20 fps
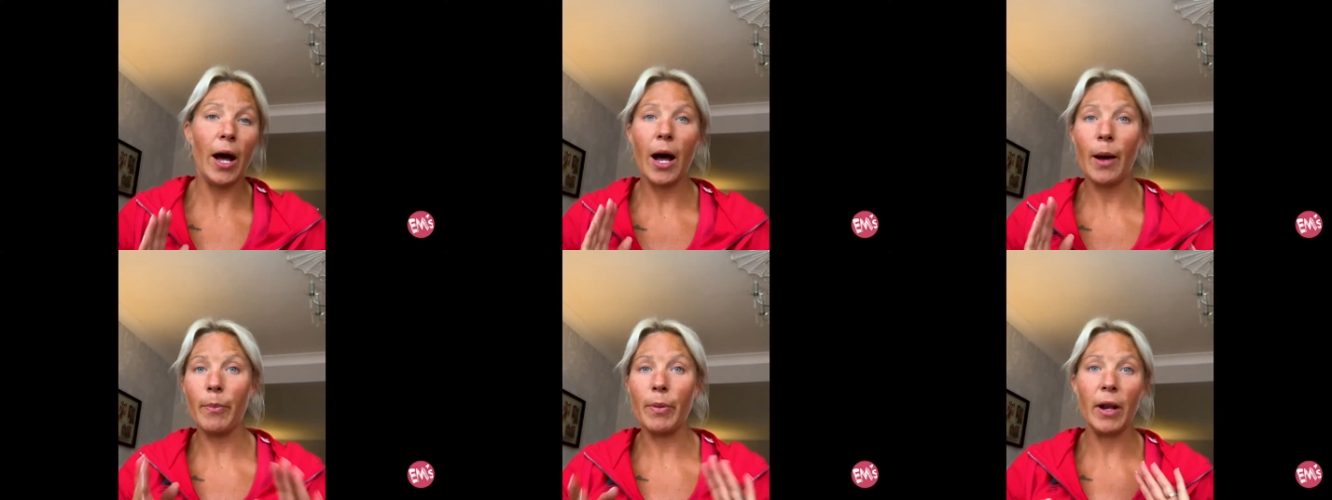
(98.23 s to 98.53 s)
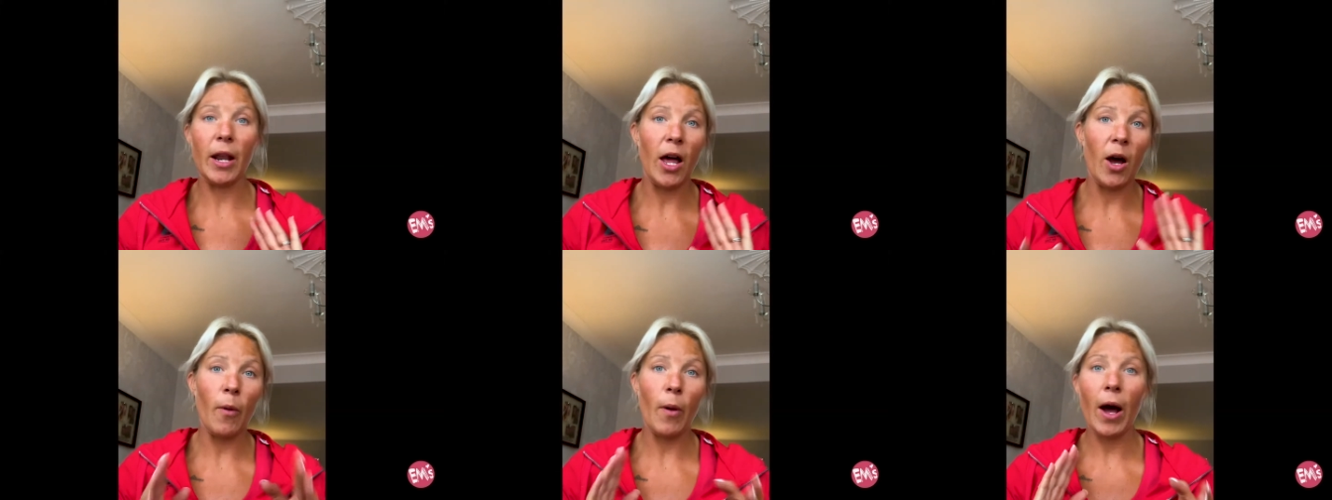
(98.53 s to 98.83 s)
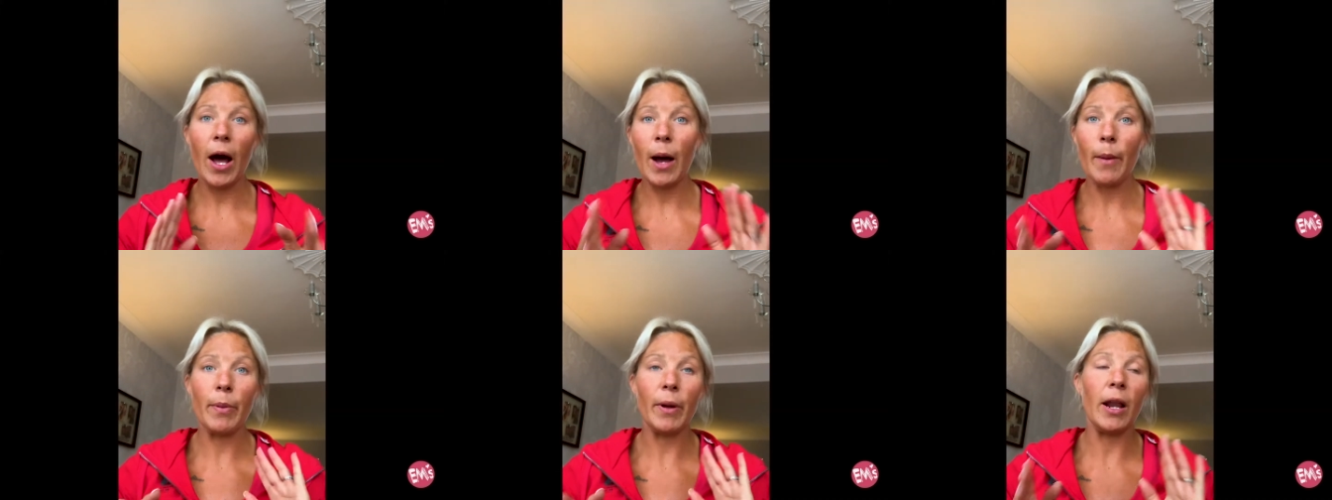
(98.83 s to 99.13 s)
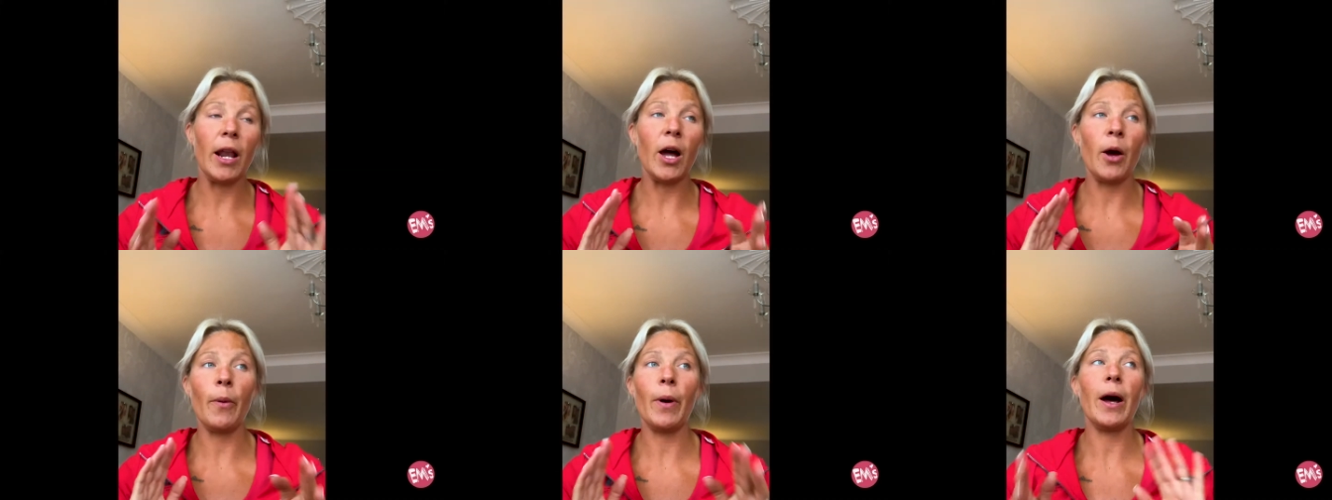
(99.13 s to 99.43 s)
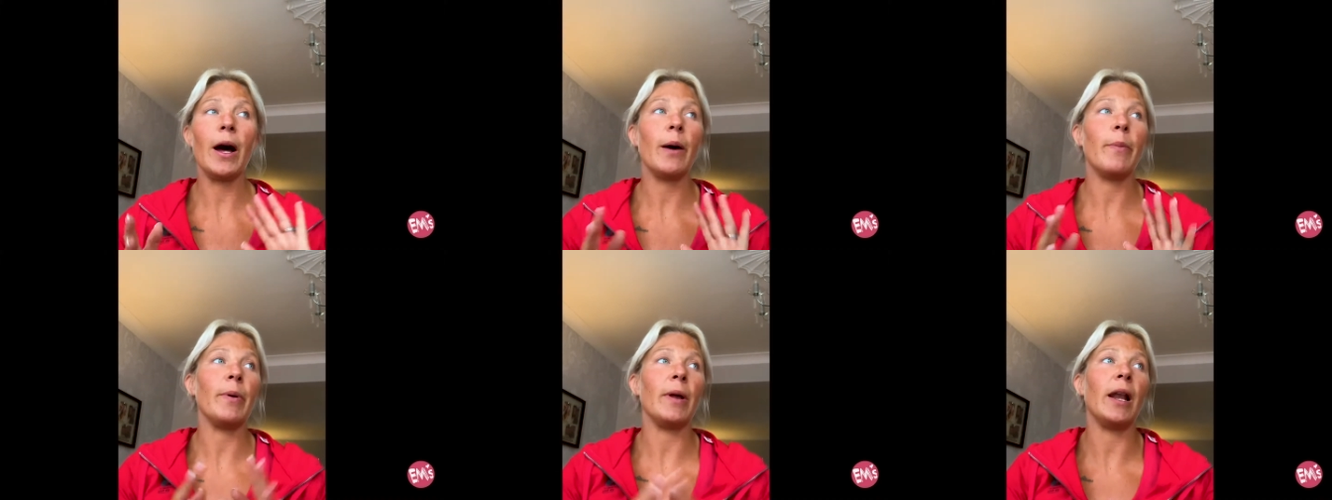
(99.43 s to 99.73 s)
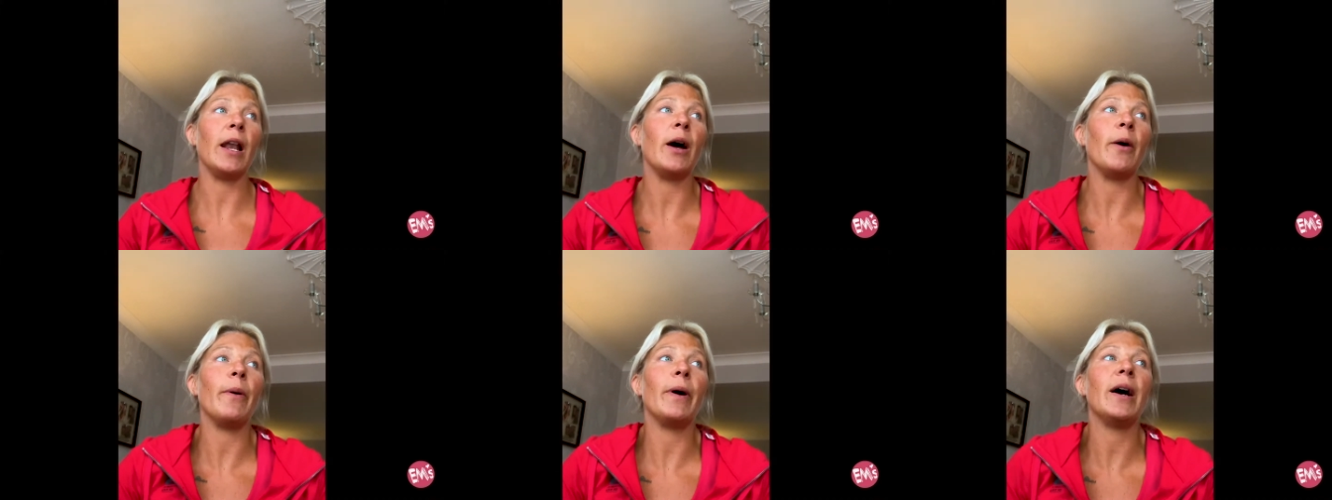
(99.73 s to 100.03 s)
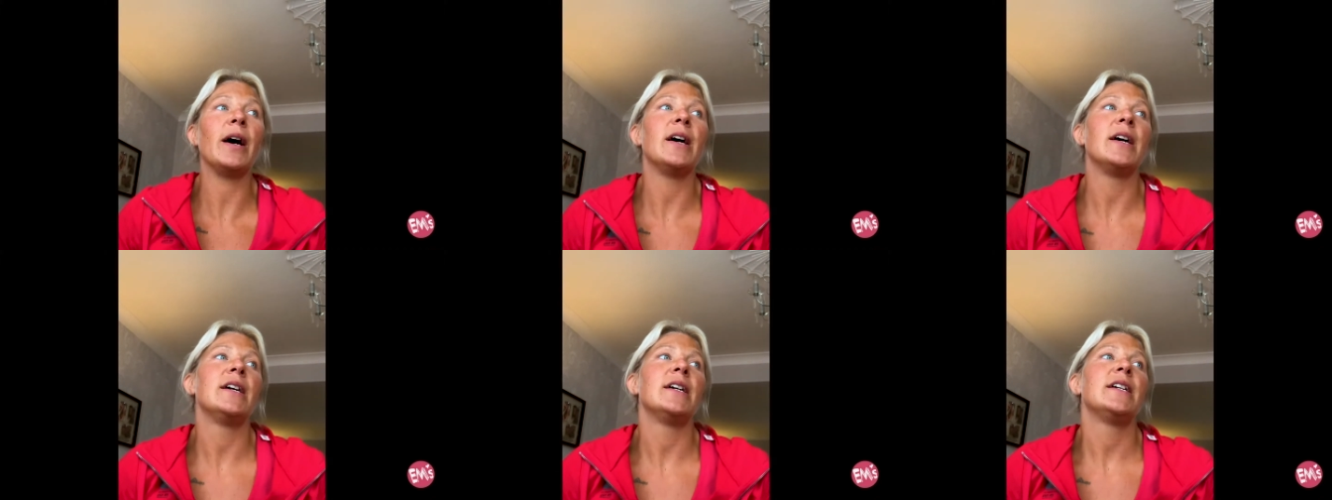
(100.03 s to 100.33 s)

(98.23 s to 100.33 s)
upper, lower, upper, lower, upper, lower.